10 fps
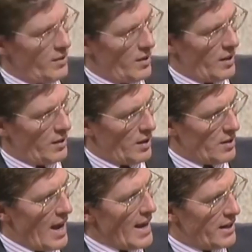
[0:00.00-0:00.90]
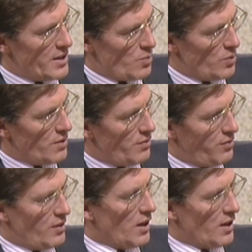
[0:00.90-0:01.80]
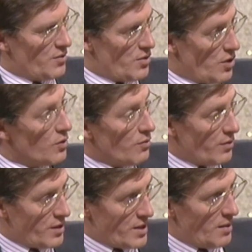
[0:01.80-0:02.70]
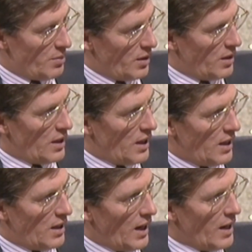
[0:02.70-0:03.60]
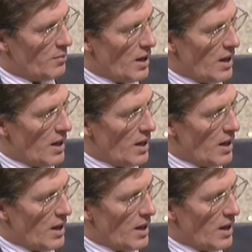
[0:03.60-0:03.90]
Why do you think that aliens would have gone to you, for example? Uh, I